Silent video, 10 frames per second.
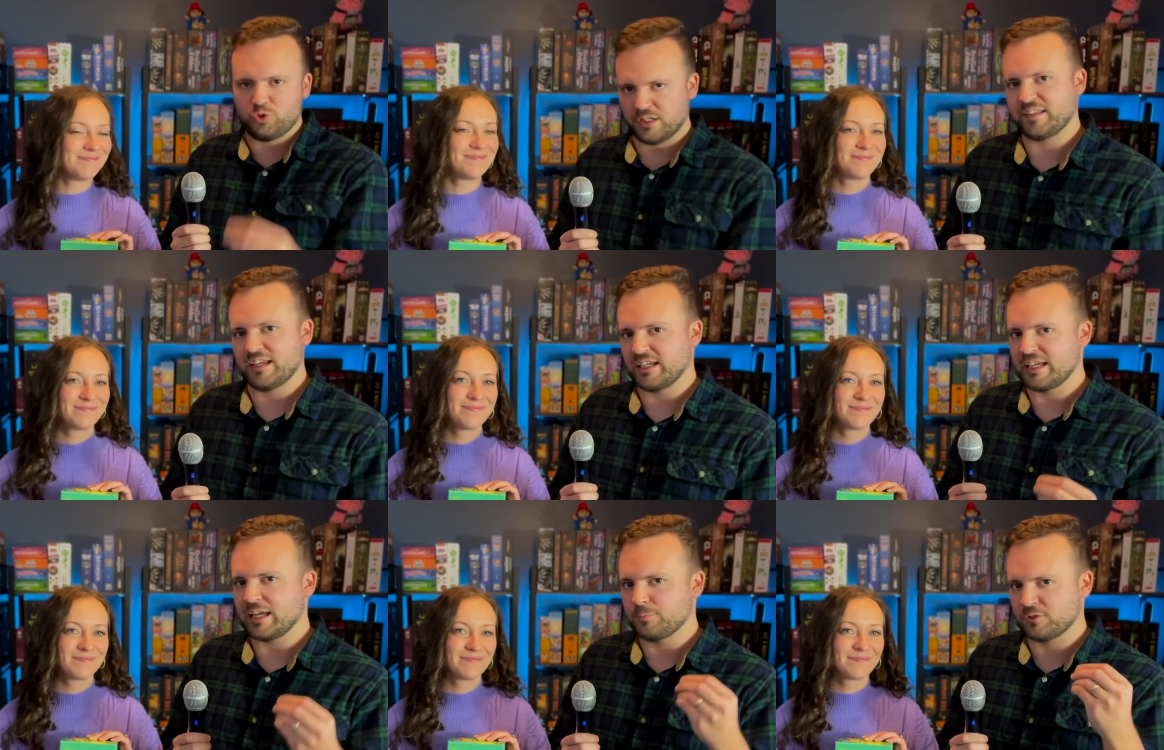Speaker 1: trick taking
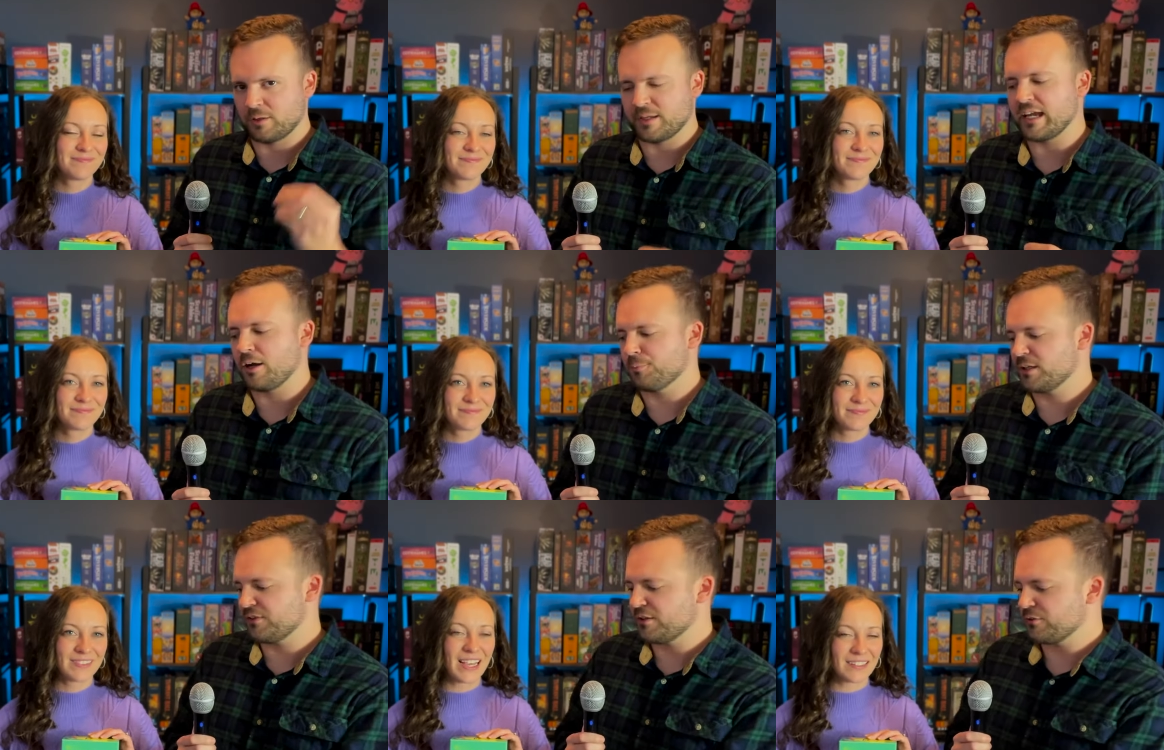games coming out
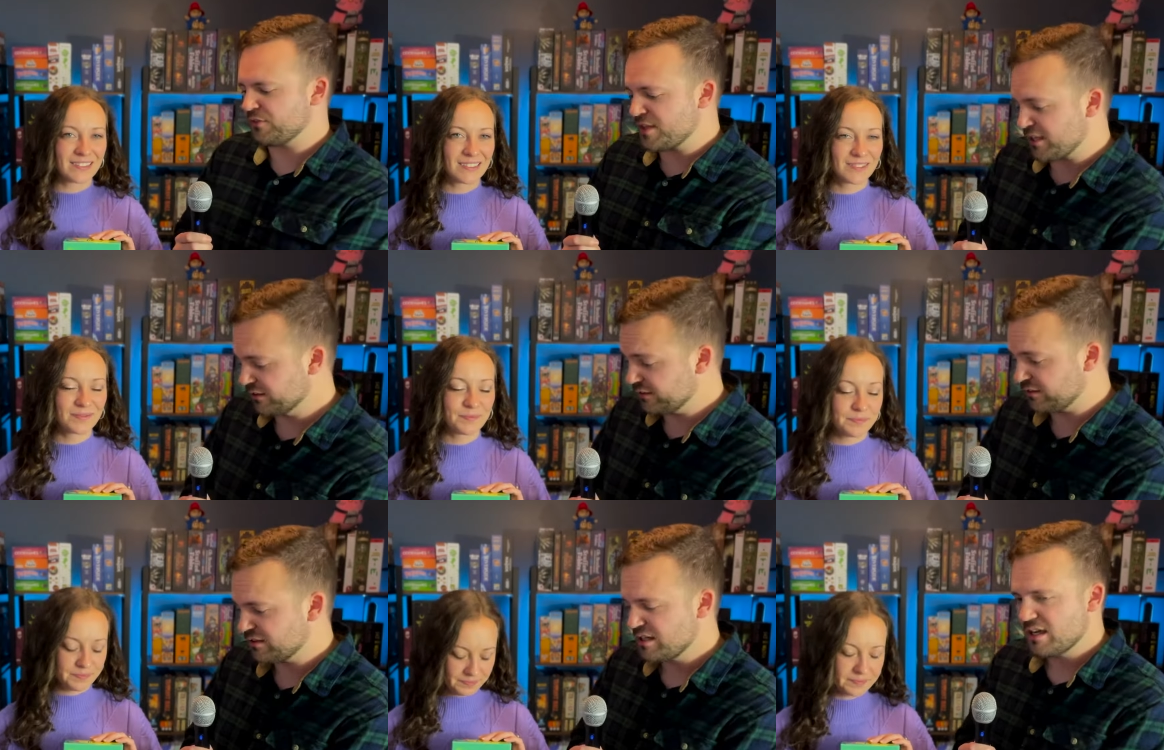because yes. there's
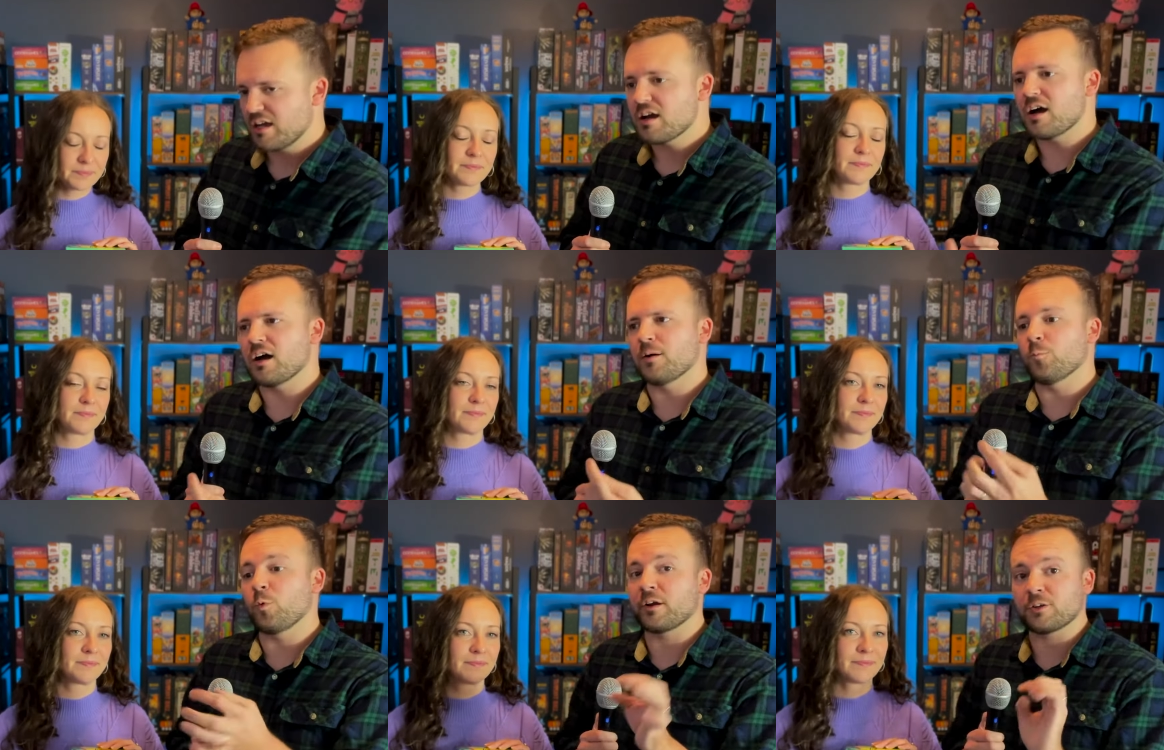this
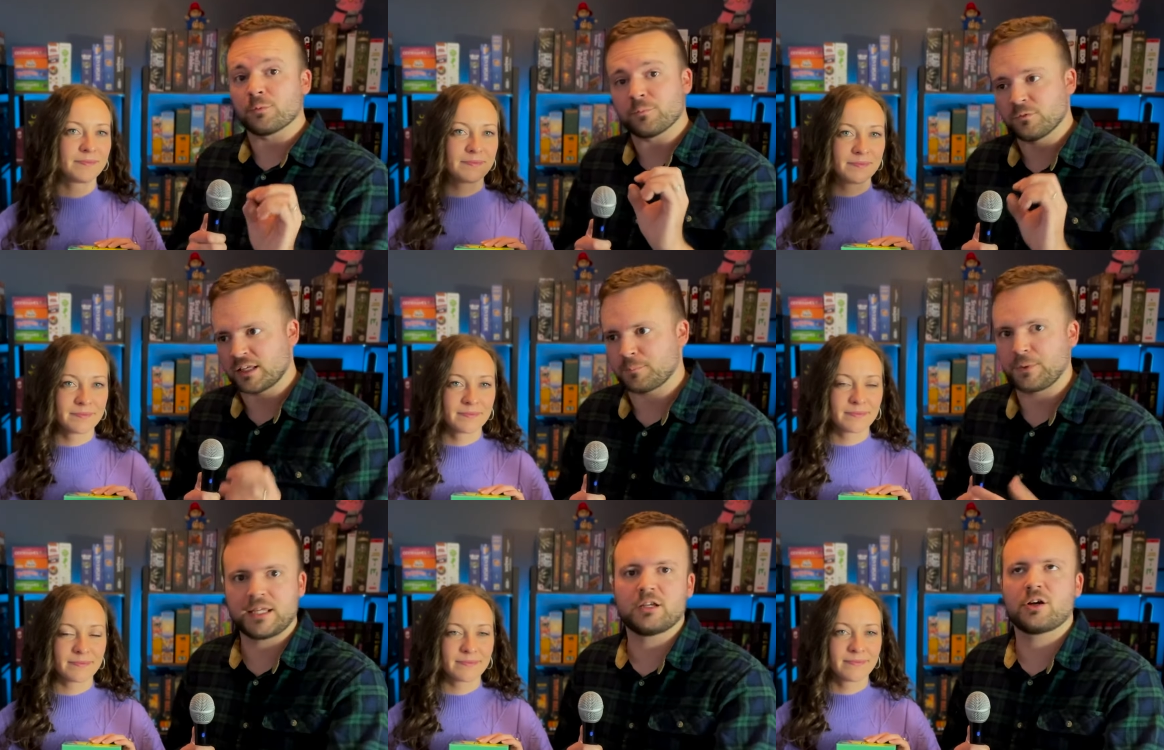um, where you're like
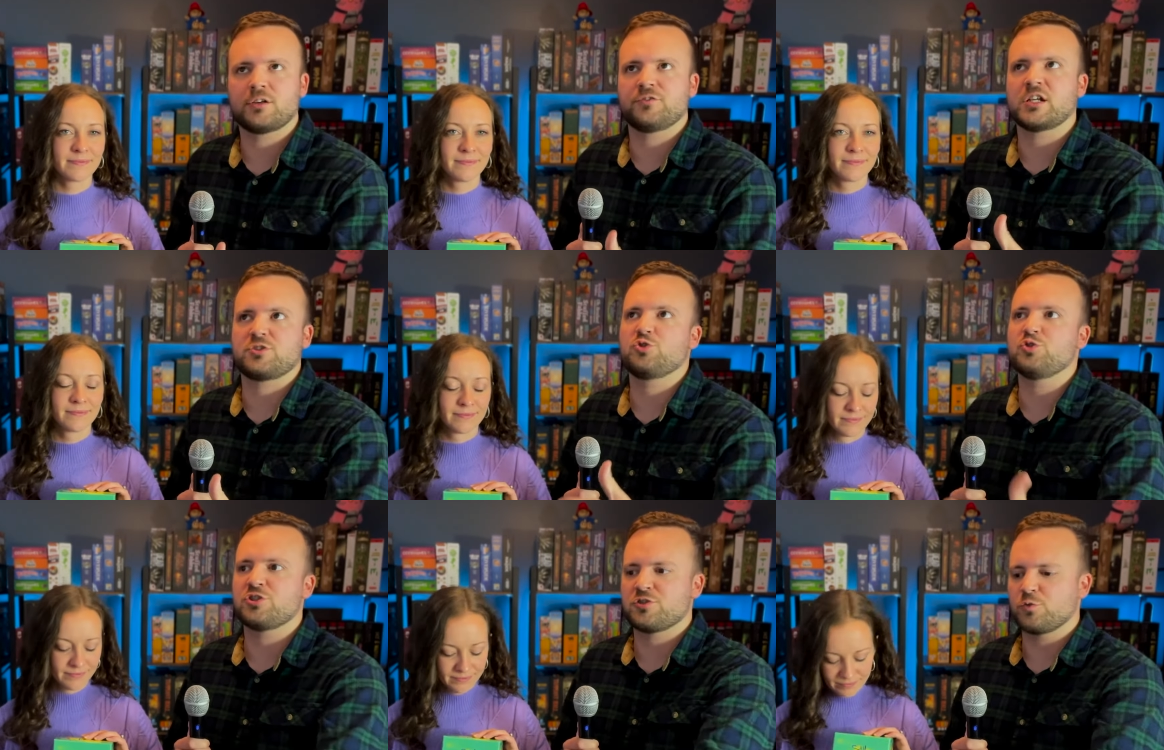playing cards not
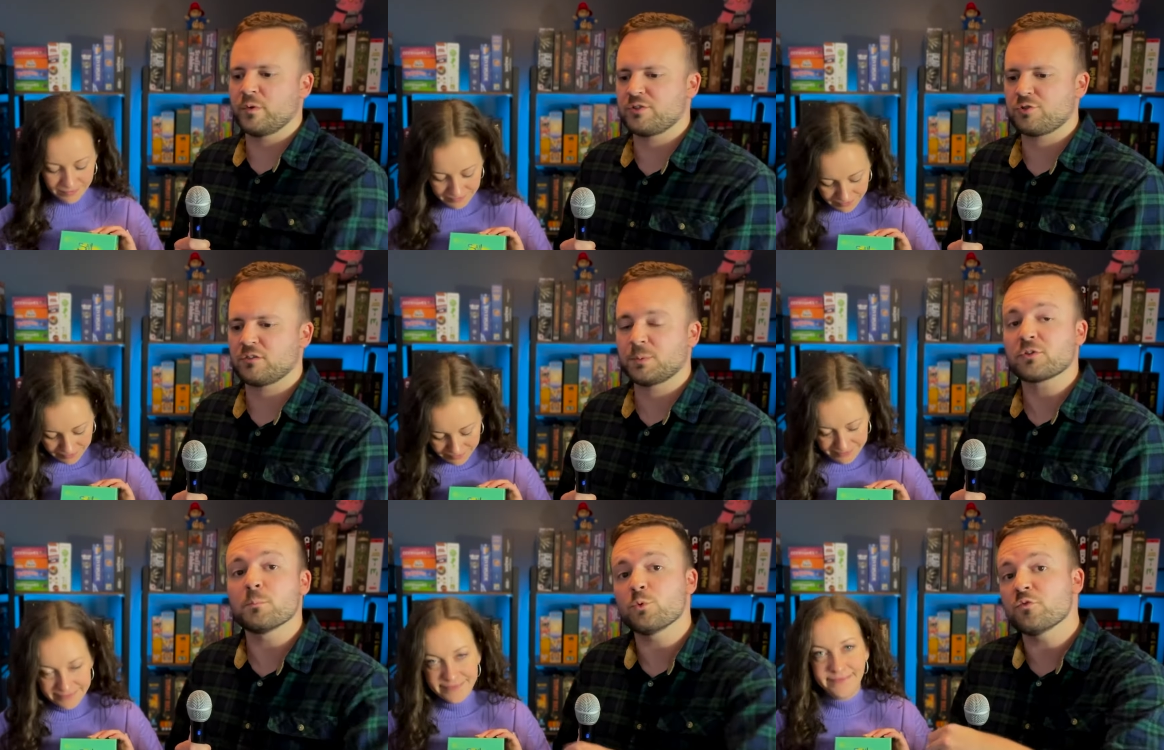just to win tricks but
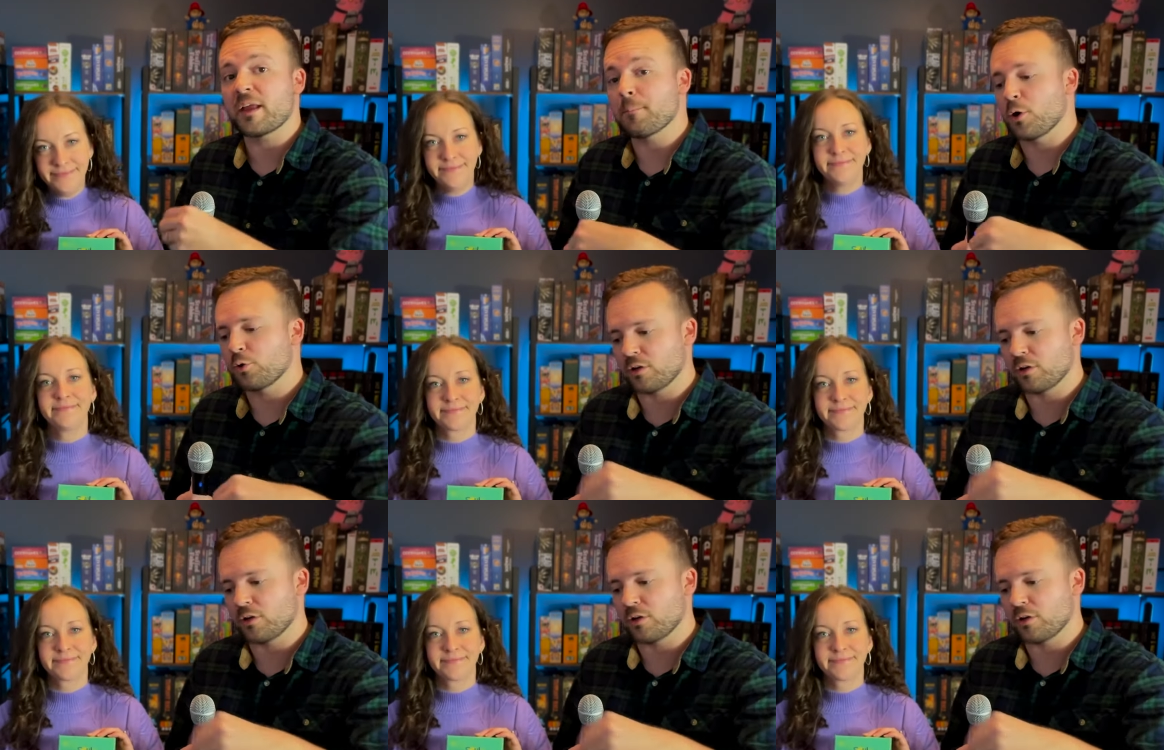to move a boat